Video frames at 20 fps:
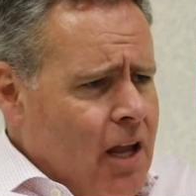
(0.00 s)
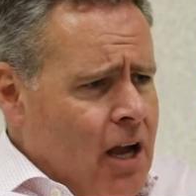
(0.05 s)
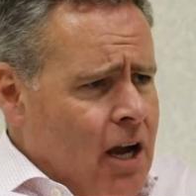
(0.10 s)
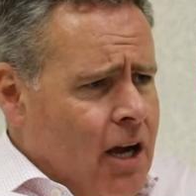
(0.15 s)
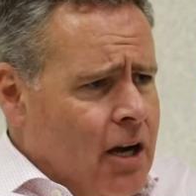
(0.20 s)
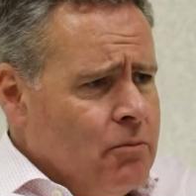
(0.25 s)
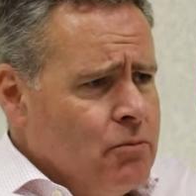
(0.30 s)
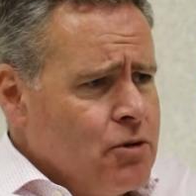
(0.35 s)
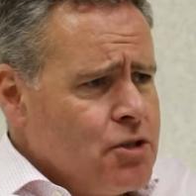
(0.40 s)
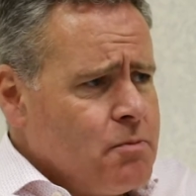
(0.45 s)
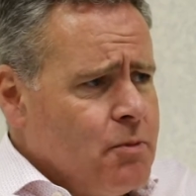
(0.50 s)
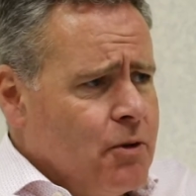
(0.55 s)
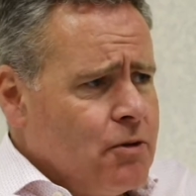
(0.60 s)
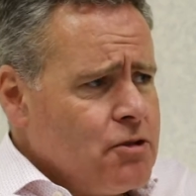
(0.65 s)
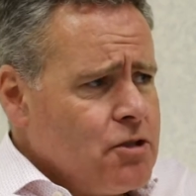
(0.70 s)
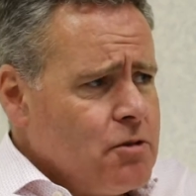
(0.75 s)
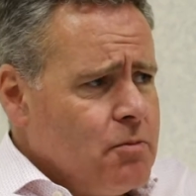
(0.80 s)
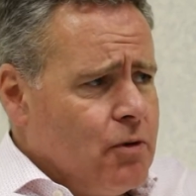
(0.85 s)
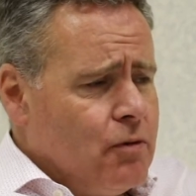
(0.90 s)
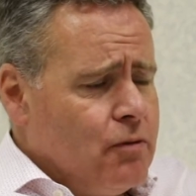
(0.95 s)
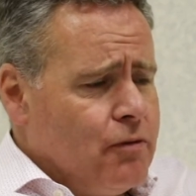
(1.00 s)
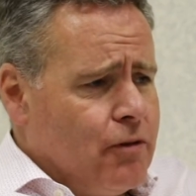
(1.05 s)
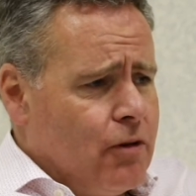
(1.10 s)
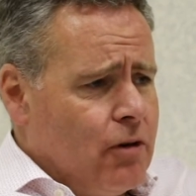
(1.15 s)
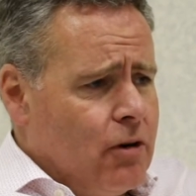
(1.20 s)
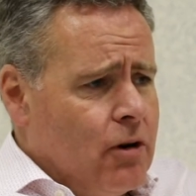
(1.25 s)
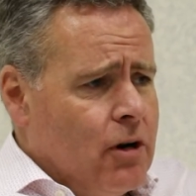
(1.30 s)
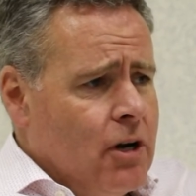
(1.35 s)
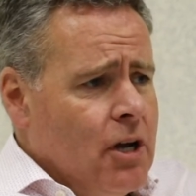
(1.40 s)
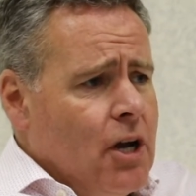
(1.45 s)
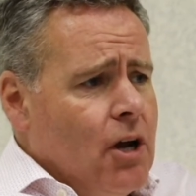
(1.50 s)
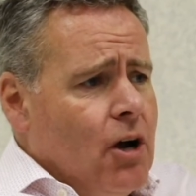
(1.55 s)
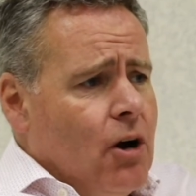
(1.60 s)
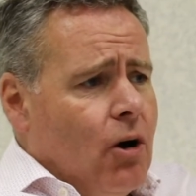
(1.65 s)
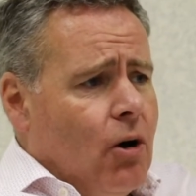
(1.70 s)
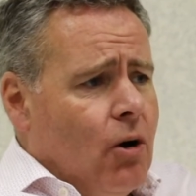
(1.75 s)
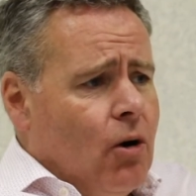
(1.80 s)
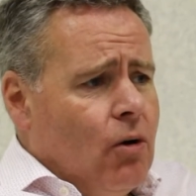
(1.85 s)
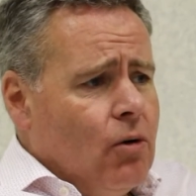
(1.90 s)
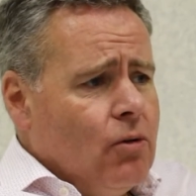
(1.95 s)
I'm responsible for
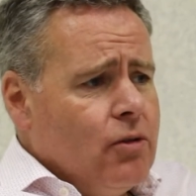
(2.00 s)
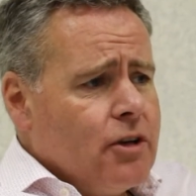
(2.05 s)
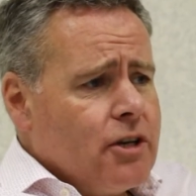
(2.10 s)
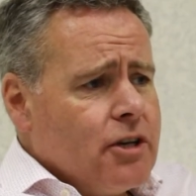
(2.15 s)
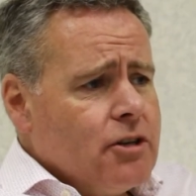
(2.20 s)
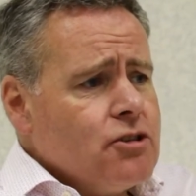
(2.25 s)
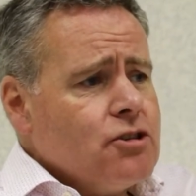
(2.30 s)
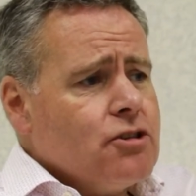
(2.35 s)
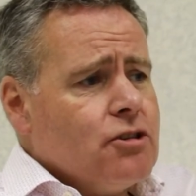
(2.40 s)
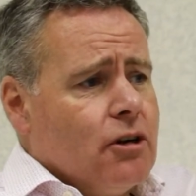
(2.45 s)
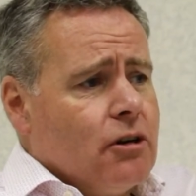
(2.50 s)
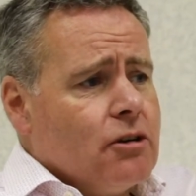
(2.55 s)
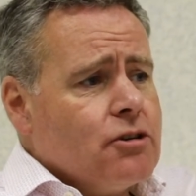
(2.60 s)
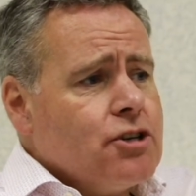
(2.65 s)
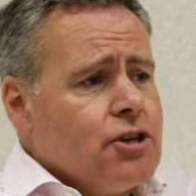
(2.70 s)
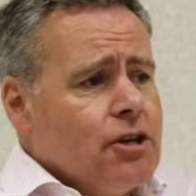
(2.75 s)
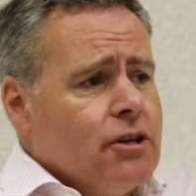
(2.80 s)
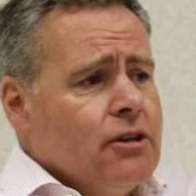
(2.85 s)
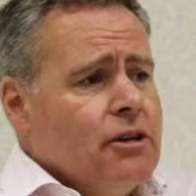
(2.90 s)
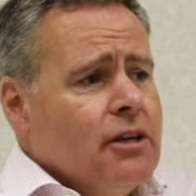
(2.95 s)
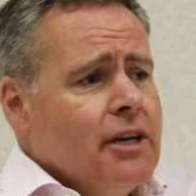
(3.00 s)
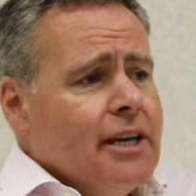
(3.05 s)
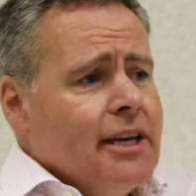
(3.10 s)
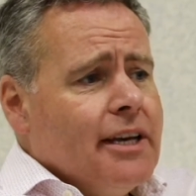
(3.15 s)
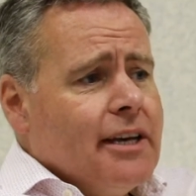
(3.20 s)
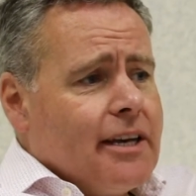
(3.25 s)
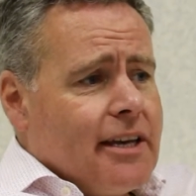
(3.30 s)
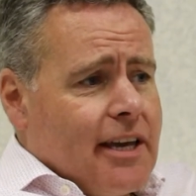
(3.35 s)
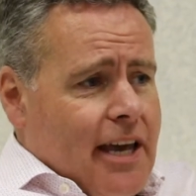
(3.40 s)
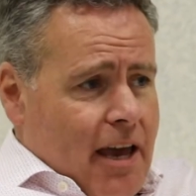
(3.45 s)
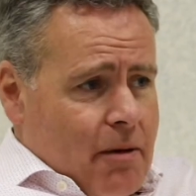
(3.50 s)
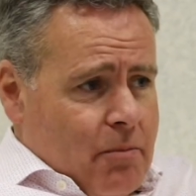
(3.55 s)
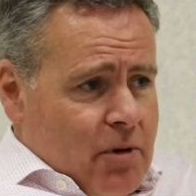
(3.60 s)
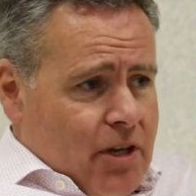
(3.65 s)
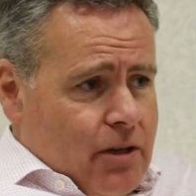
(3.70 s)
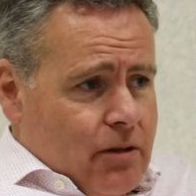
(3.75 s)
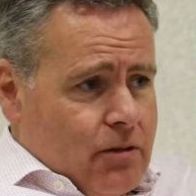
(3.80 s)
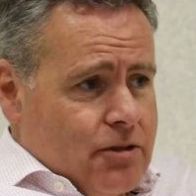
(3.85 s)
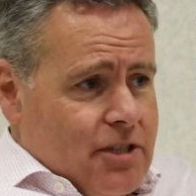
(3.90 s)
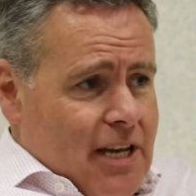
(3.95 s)
all the construction
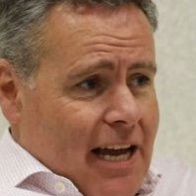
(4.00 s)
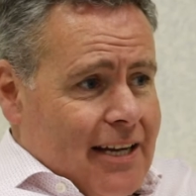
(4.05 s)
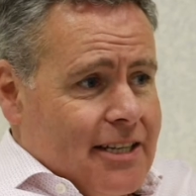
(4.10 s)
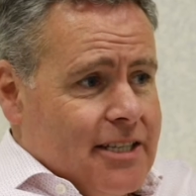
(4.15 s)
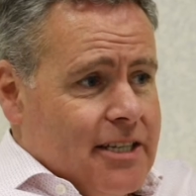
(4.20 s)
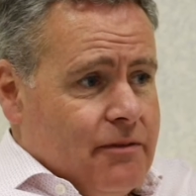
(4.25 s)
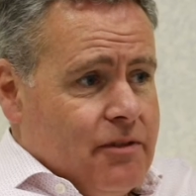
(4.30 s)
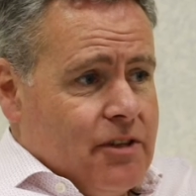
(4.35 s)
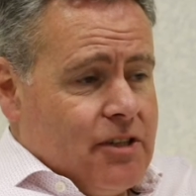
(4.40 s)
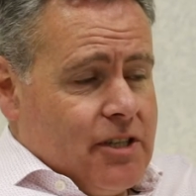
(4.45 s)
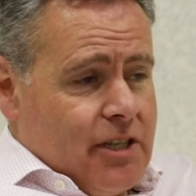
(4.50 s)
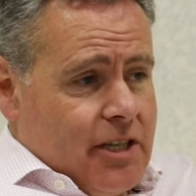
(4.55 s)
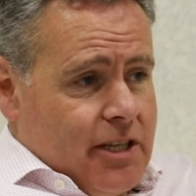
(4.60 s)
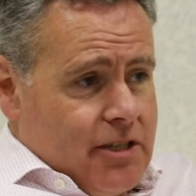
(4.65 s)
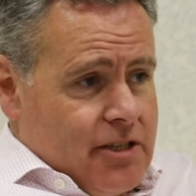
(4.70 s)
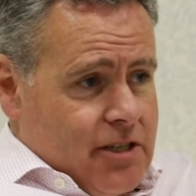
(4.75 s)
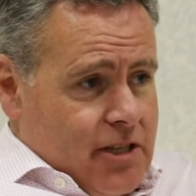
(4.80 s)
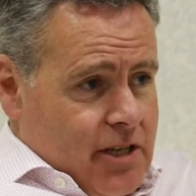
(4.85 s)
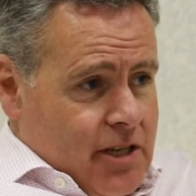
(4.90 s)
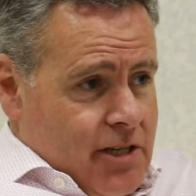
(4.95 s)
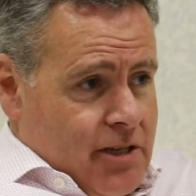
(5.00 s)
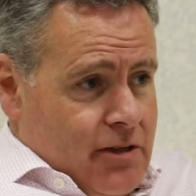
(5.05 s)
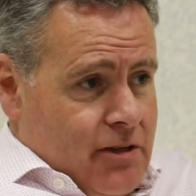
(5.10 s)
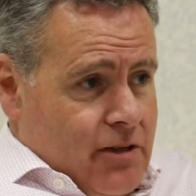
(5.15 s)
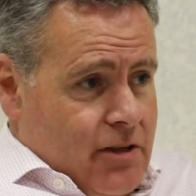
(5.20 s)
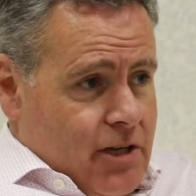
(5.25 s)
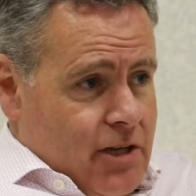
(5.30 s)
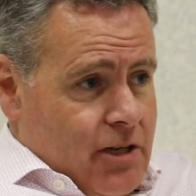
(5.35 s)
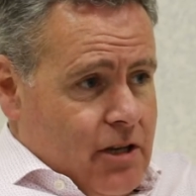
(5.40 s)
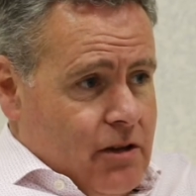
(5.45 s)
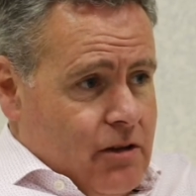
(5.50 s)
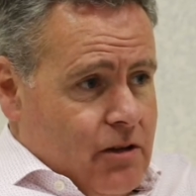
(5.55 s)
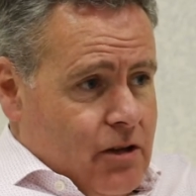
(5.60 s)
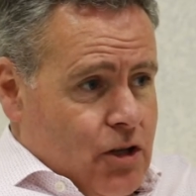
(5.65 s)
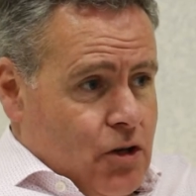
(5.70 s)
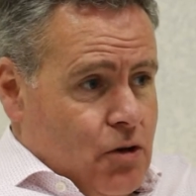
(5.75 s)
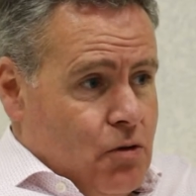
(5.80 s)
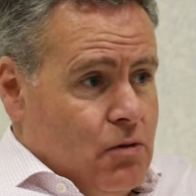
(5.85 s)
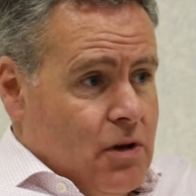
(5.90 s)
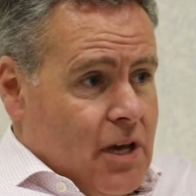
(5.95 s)
chemicals activities in the
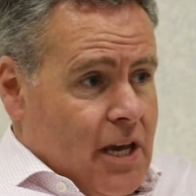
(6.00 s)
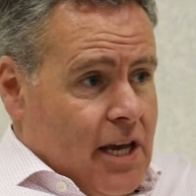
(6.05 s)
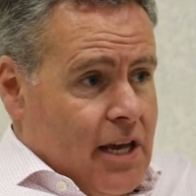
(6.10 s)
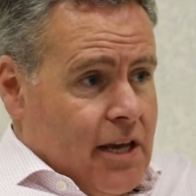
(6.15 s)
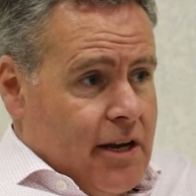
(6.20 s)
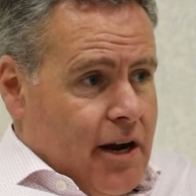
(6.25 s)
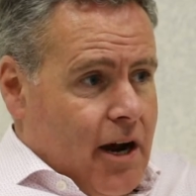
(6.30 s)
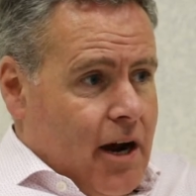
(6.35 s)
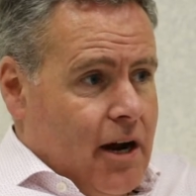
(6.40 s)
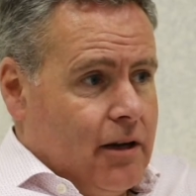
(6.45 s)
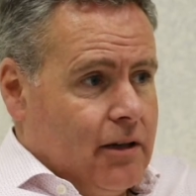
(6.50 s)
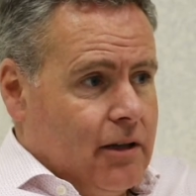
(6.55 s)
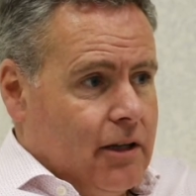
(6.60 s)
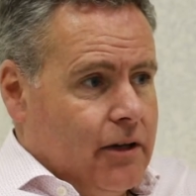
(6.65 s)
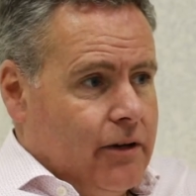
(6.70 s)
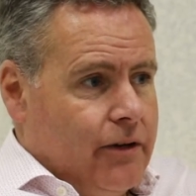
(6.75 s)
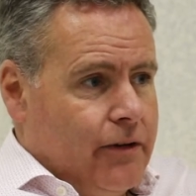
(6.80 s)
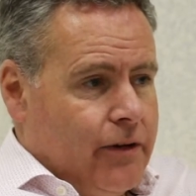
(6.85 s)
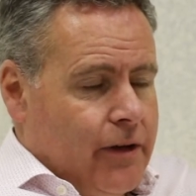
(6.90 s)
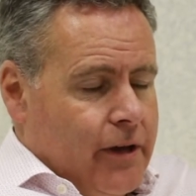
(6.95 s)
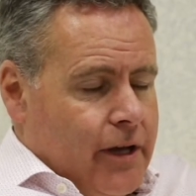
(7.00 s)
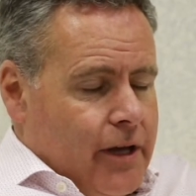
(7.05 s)
UK and Ireland.